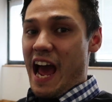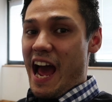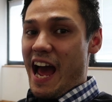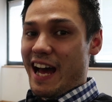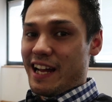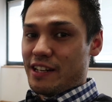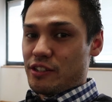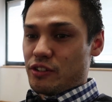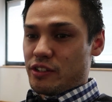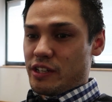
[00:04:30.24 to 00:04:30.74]

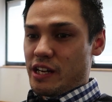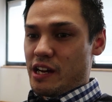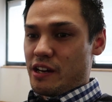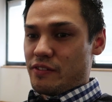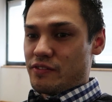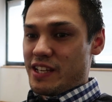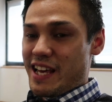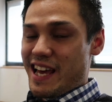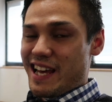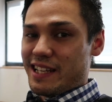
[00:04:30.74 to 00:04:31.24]
and you're going to
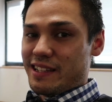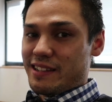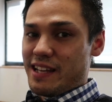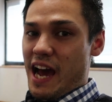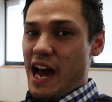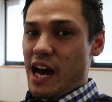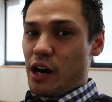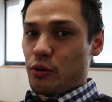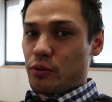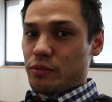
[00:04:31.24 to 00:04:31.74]
have to edit
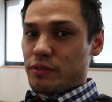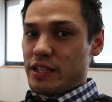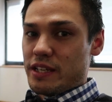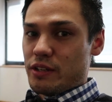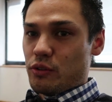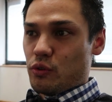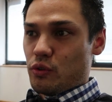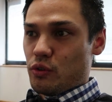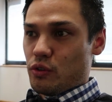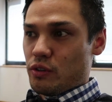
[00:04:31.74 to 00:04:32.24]
that out
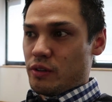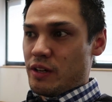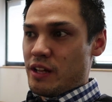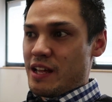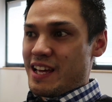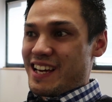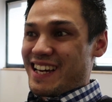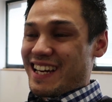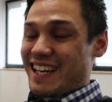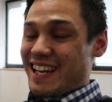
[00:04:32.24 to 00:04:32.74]
or
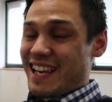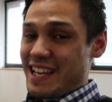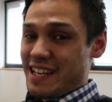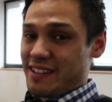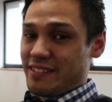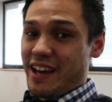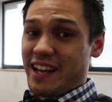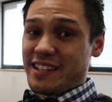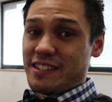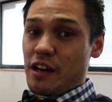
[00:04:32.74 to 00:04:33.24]

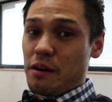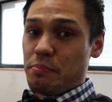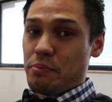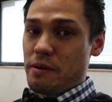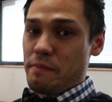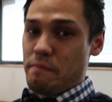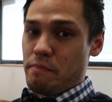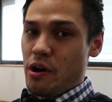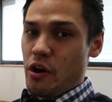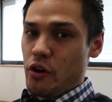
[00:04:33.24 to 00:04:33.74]
clean that up
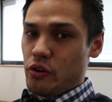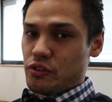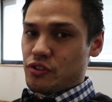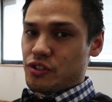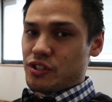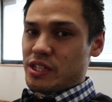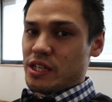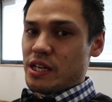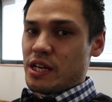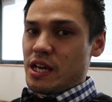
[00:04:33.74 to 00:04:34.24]
in
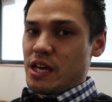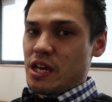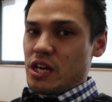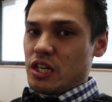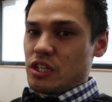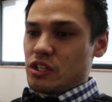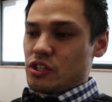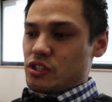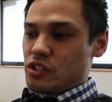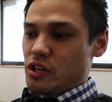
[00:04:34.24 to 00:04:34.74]
post.
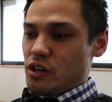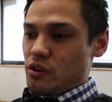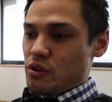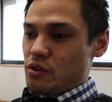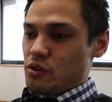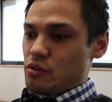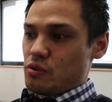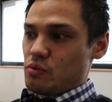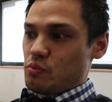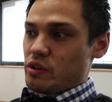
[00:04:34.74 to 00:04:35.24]

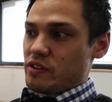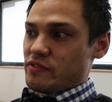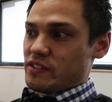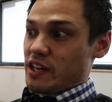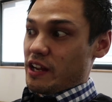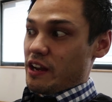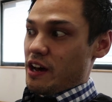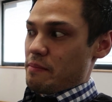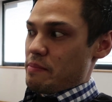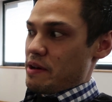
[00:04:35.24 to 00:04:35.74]
So we've
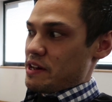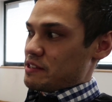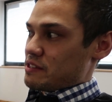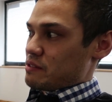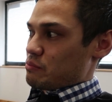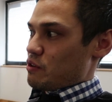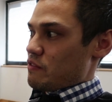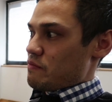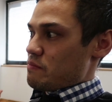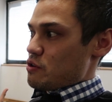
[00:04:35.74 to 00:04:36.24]
done our best
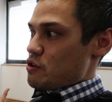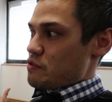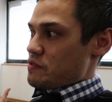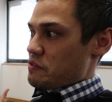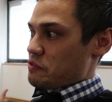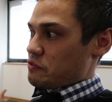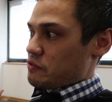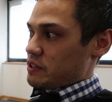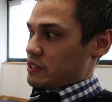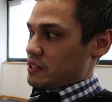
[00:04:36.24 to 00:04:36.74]
and we've moved
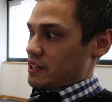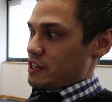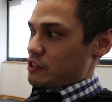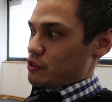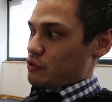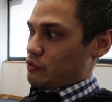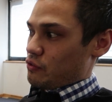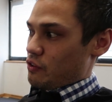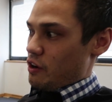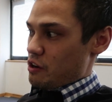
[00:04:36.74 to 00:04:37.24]
everything
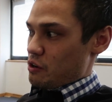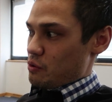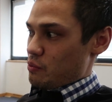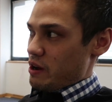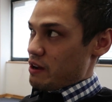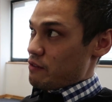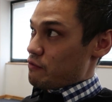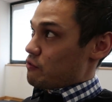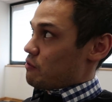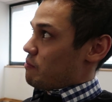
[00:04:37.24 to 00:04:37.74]
as far
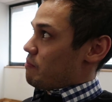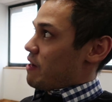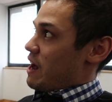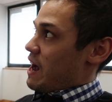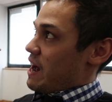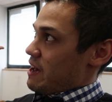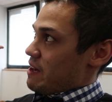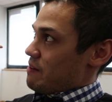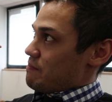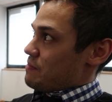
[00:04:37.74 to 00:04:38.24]
away from
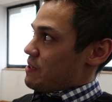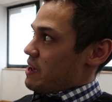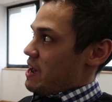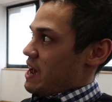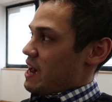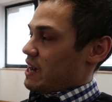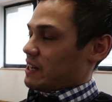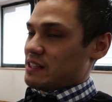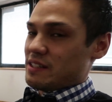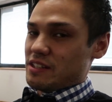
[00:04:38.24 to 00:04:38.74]
that
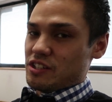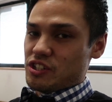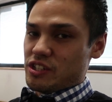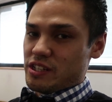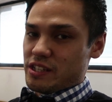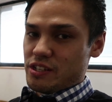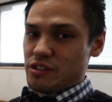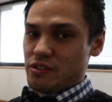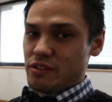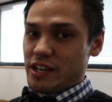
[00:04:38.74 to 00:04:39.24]
air
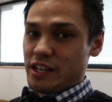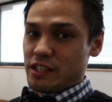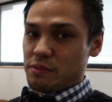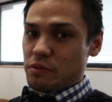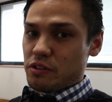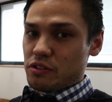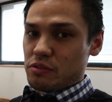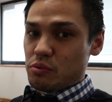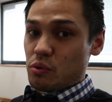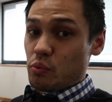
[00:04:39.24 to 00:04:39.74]
conditioning unit as
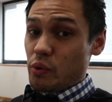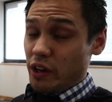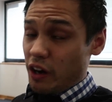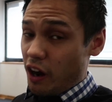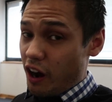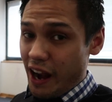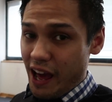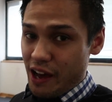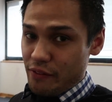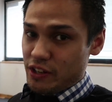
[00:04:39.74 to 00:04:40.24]
possible. We
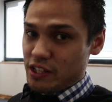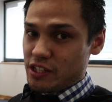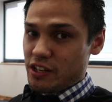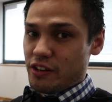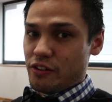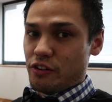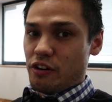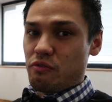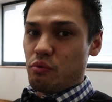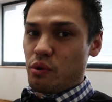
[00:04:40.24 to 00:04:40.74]
can't have it
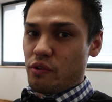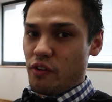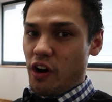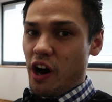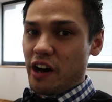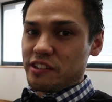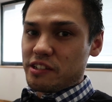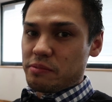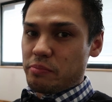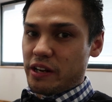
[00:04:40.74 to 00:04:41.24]
turned off, we've
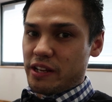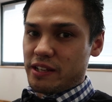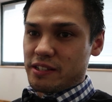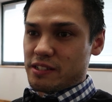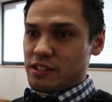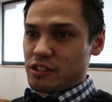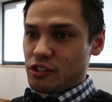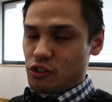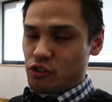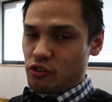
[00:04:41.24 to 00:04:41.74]
asked, but
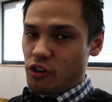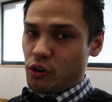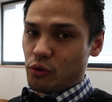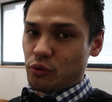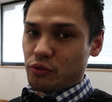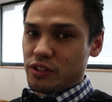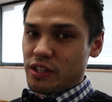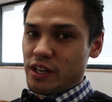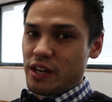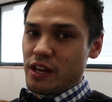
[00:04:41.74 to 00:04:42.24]
it's
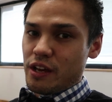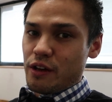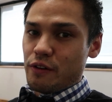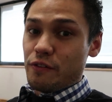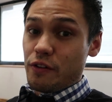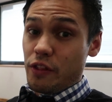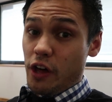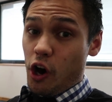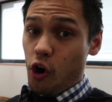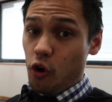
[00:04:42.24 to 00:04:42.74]
controlled
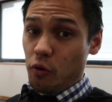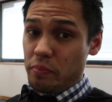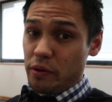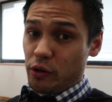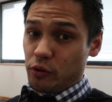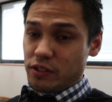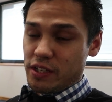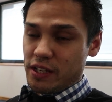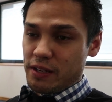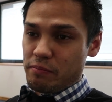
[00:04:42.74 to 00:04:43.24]
for the whole
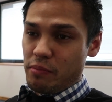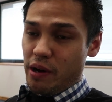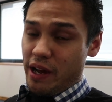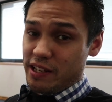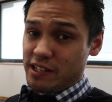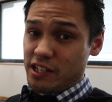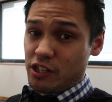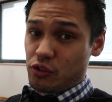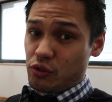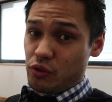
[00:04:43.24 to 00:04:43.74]
building by
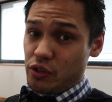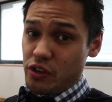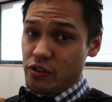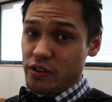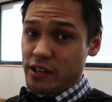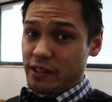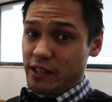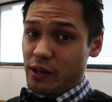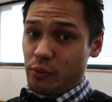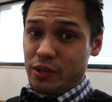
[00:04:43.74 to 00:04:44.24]
a central
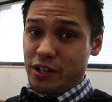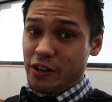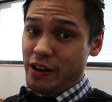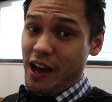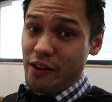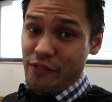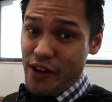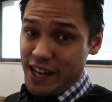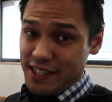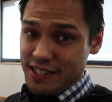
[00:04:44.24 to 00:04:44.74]
unit that we don't
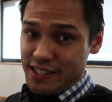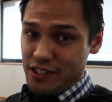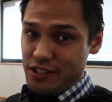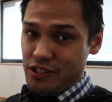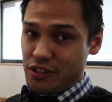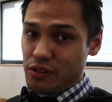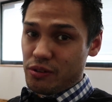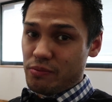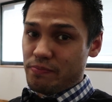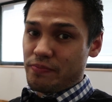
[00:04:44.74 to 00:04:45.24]
have access
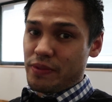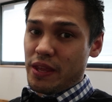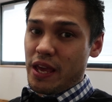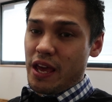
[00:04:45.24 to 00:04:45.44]
to.